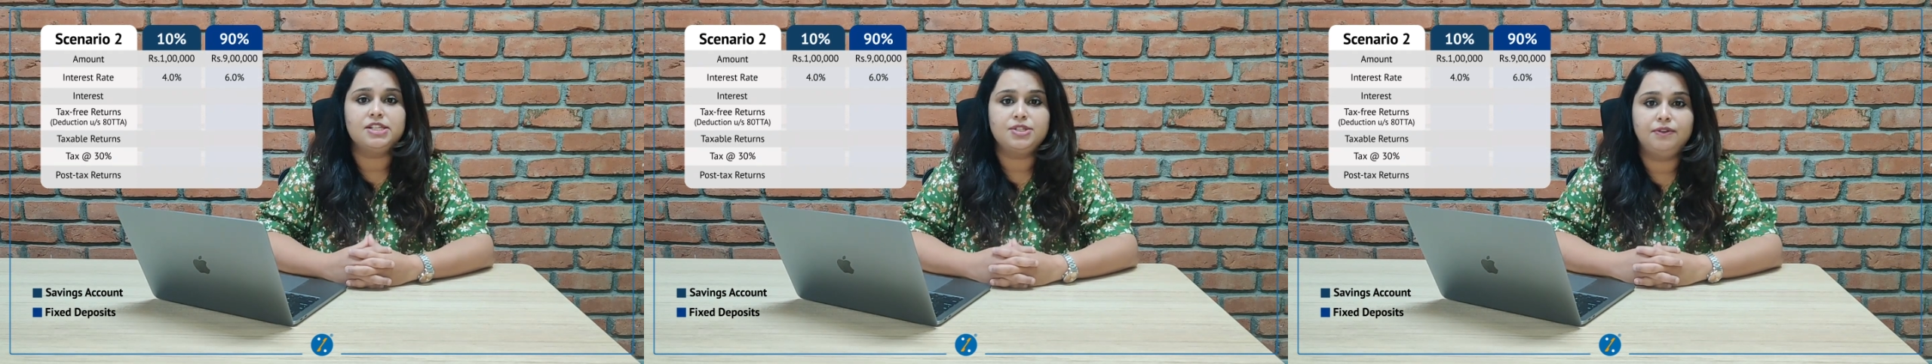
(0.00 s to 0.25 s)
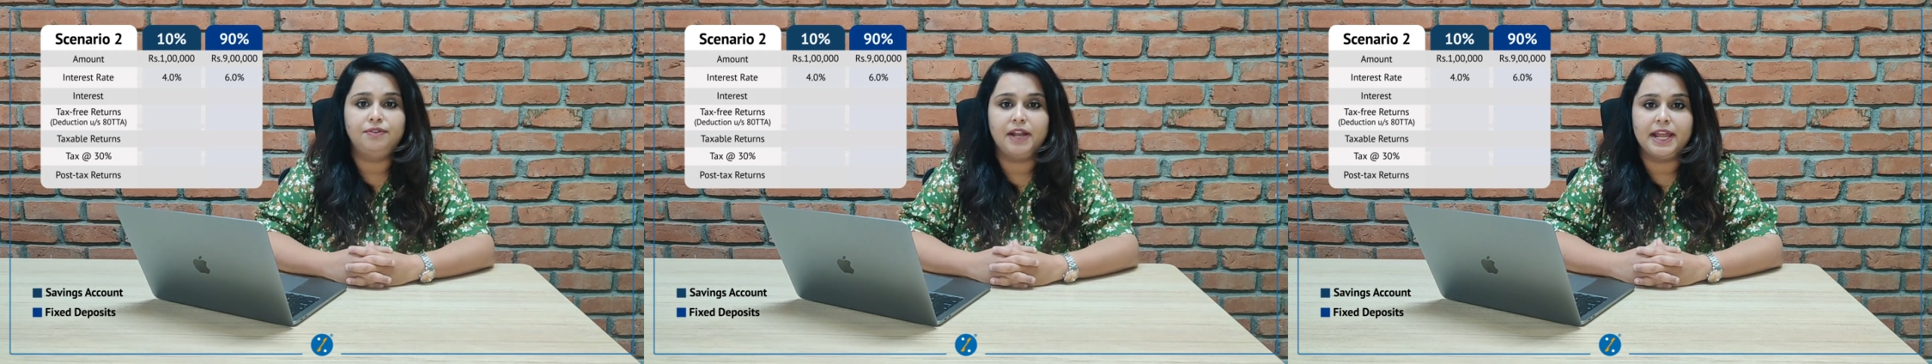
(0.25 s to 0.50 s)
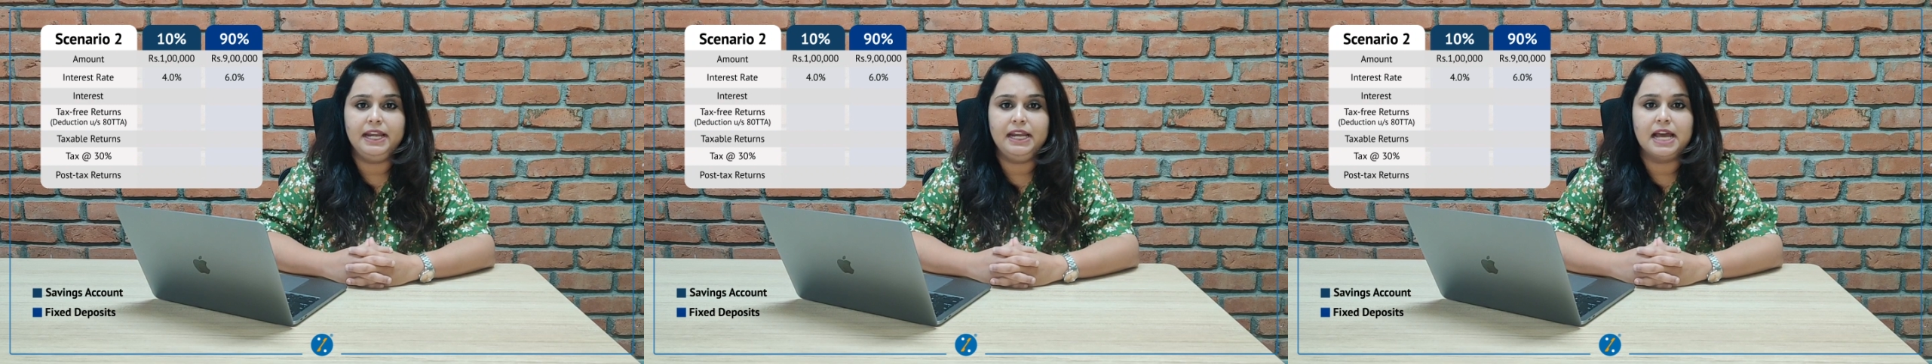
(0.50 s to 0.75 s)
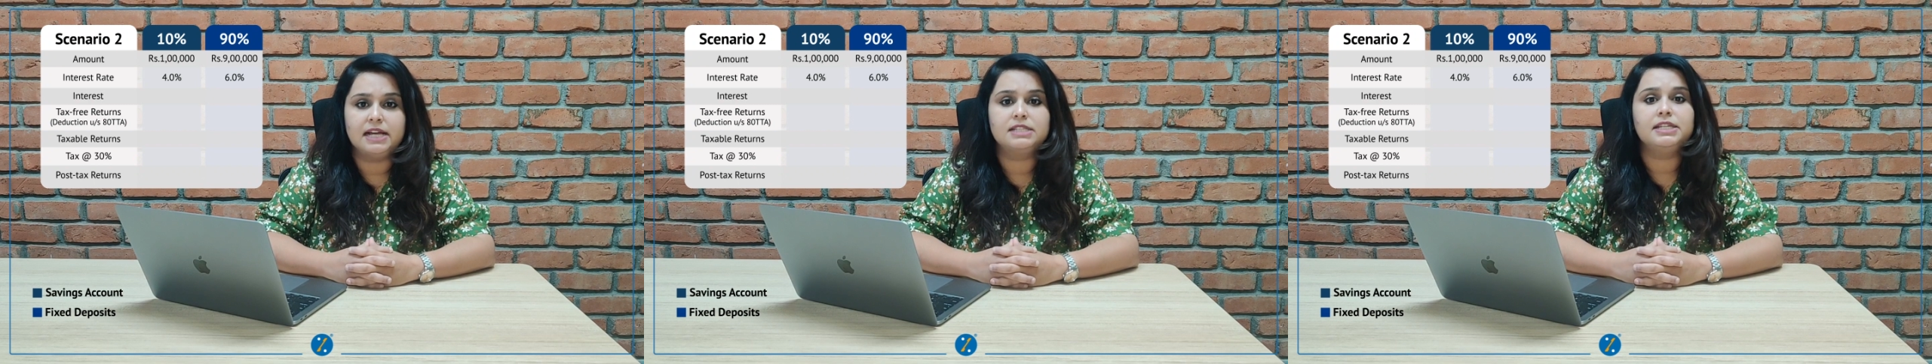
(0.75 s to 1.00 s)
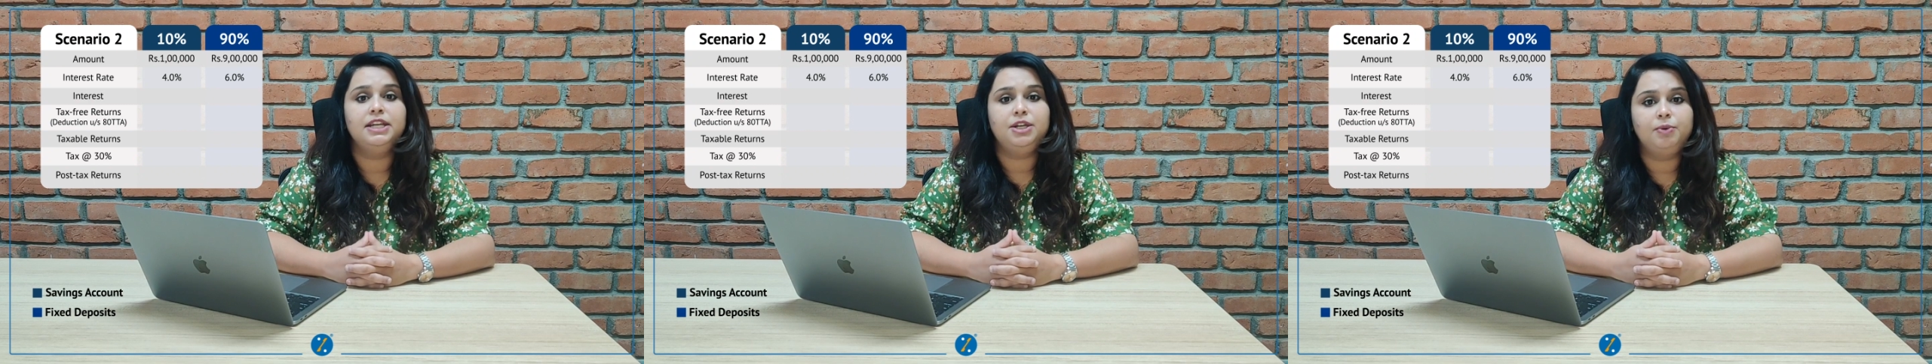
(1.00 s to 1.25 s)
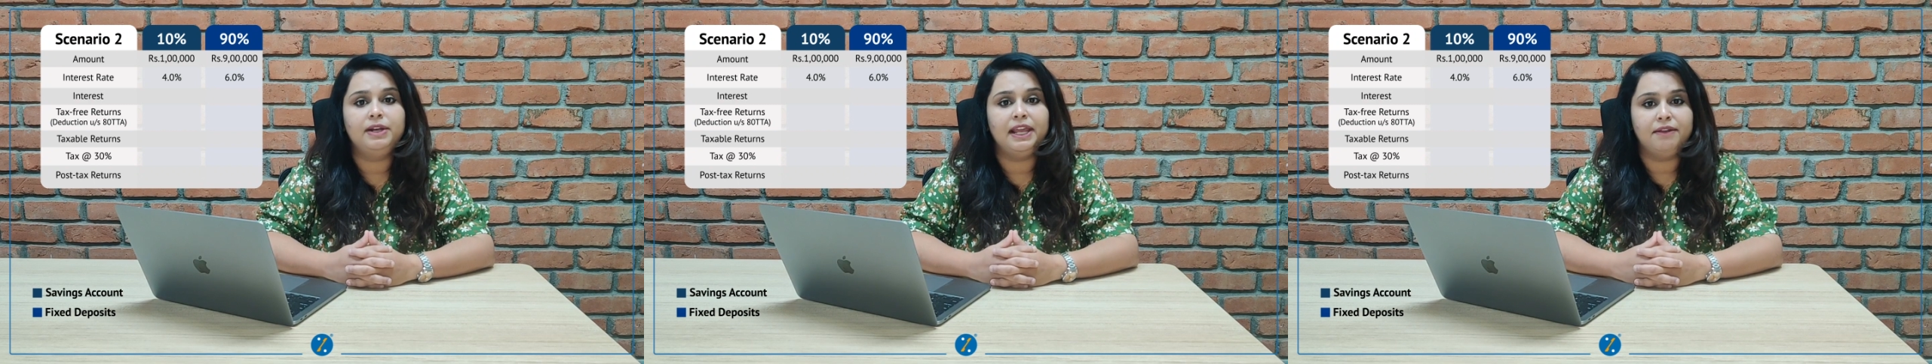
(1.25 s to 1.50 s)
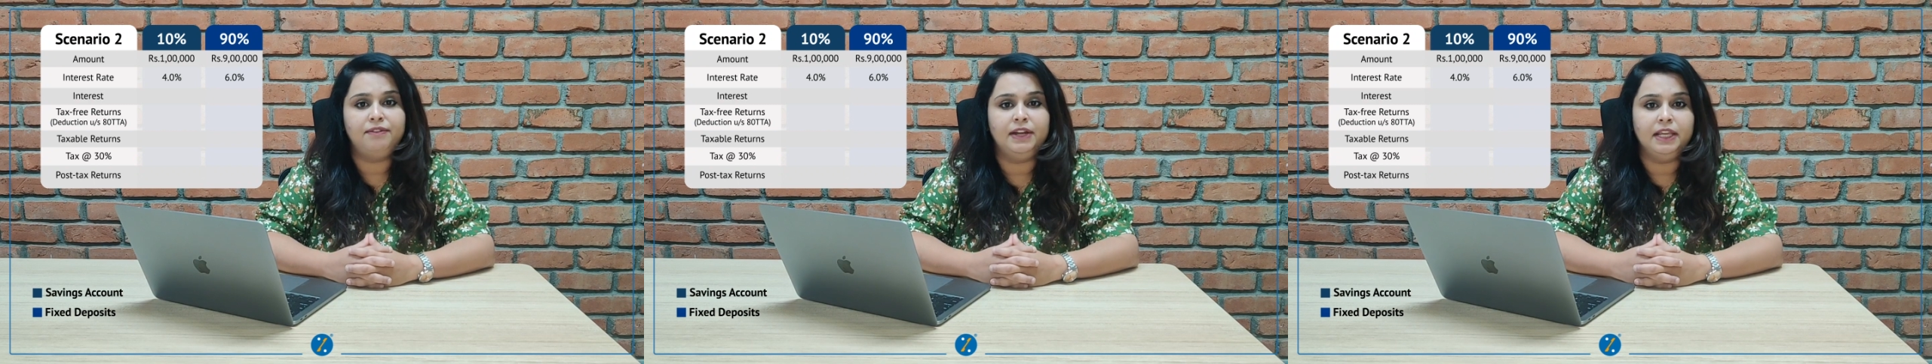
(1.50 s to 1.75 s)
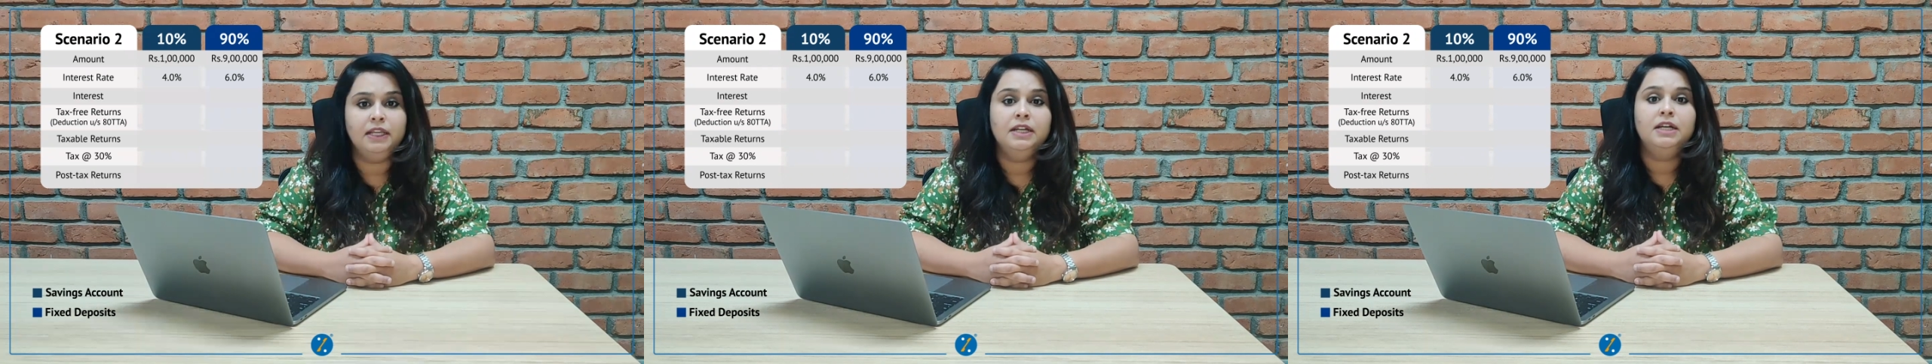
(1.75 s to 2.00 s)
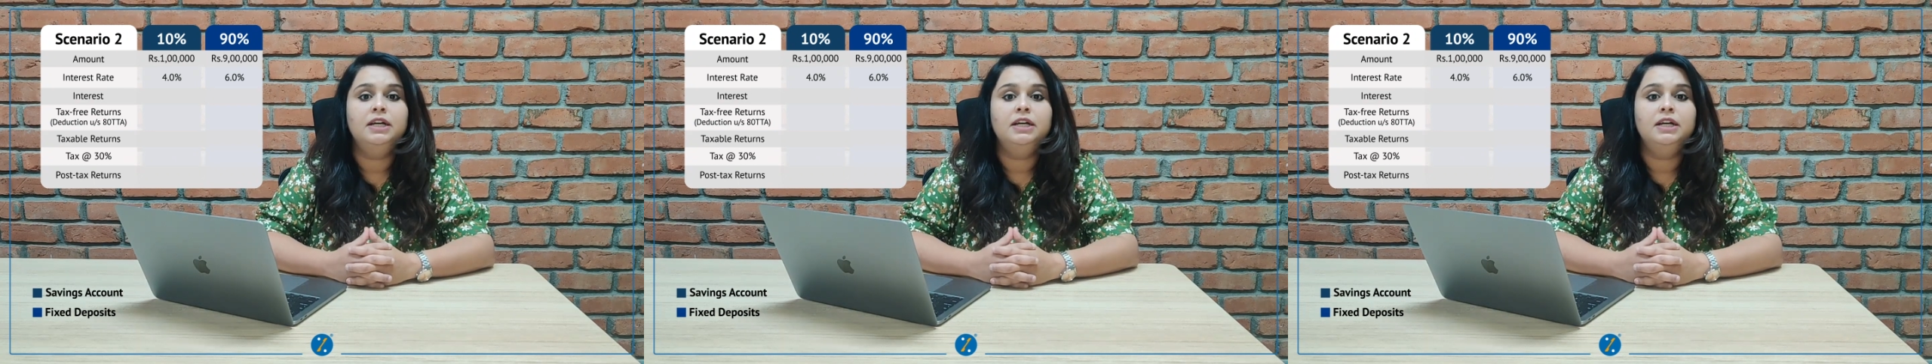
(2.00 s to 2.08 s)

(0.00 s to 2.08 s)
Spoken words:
rest of 9 lakhs into an FD,